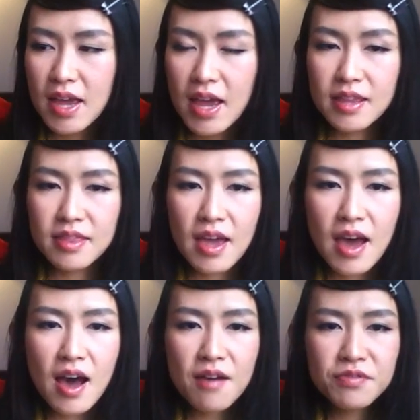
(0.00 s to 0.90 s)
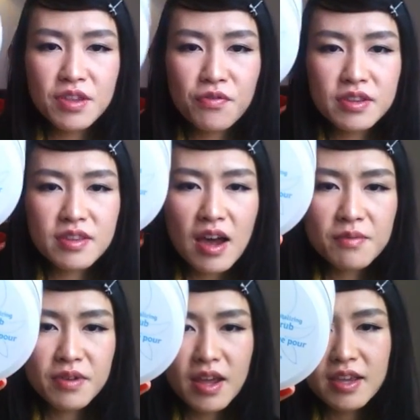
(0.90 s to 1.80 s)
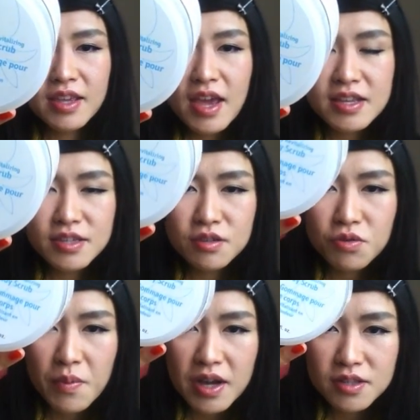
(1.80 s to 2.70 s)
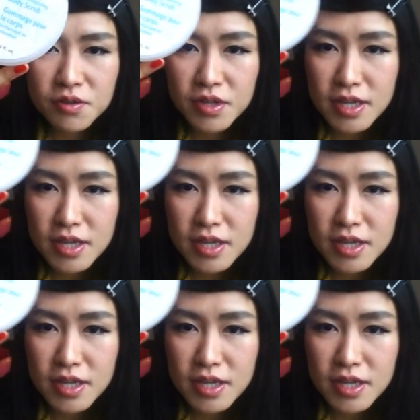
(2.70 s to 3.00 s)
and they have different types like Yes to Tomato,